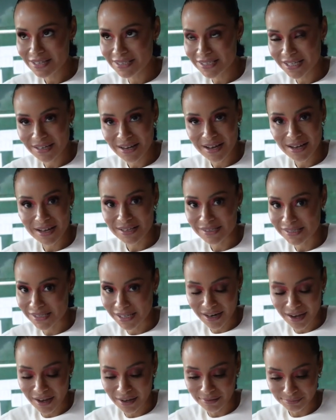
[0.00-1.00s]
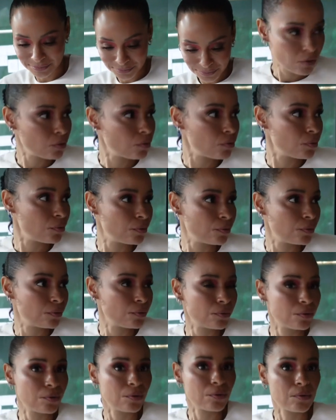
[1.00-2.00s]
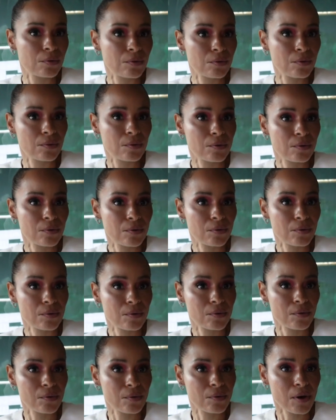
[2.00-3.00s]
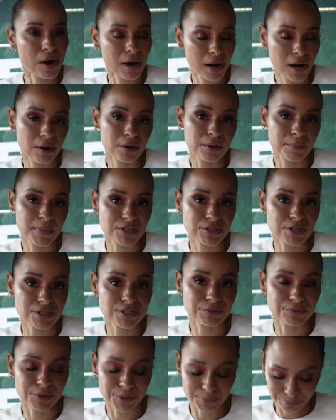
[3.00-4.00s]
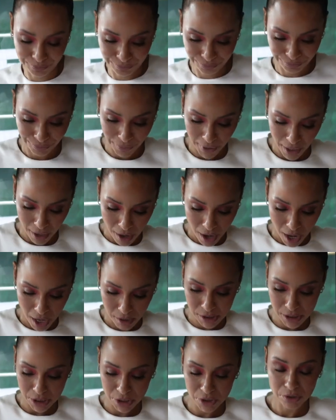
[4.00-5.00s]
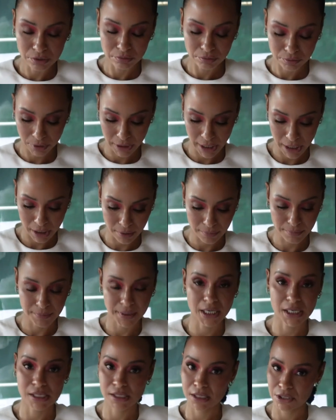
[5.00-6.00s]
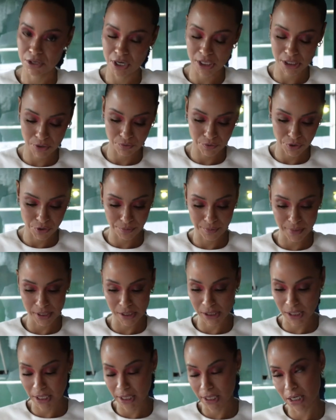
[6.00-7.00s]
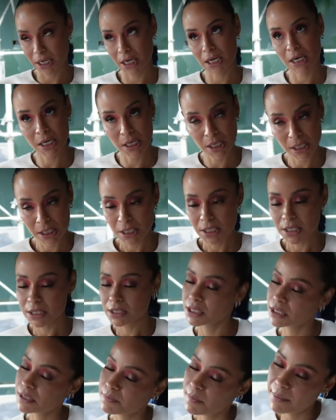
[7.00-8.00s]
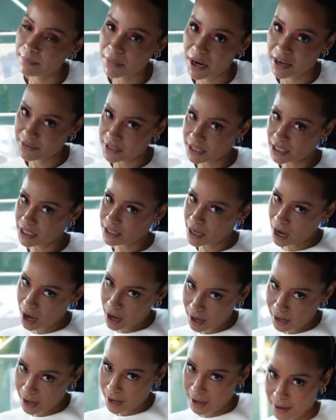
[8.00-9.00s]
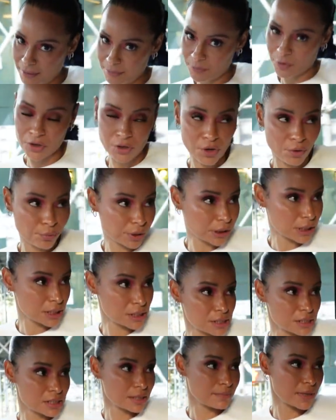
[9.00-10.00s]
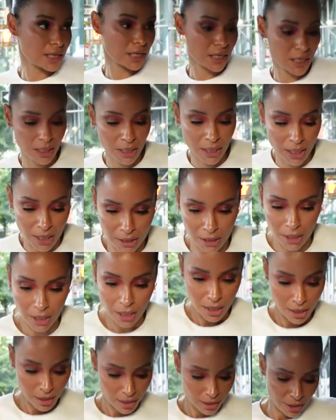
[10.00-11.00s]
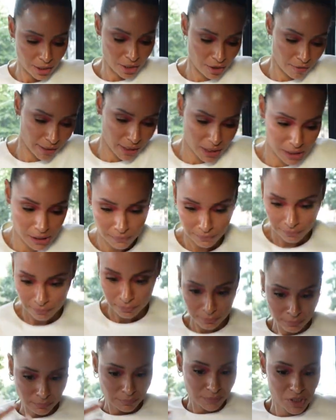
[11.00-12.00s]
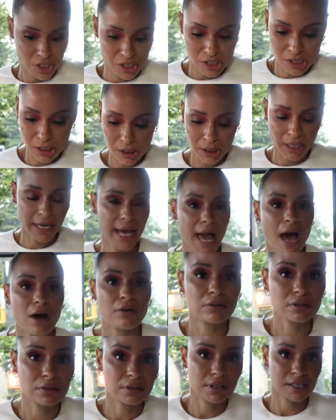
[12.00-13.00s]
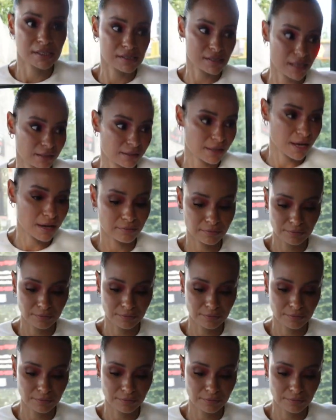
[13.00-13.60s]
Dinner. We gotta go back to your dressing room. I gotta go to my dressing room. I'll see you later, because the dressing room is like, it's just my privacy time where no one can see me, and you know, I get just to lay out and things like that.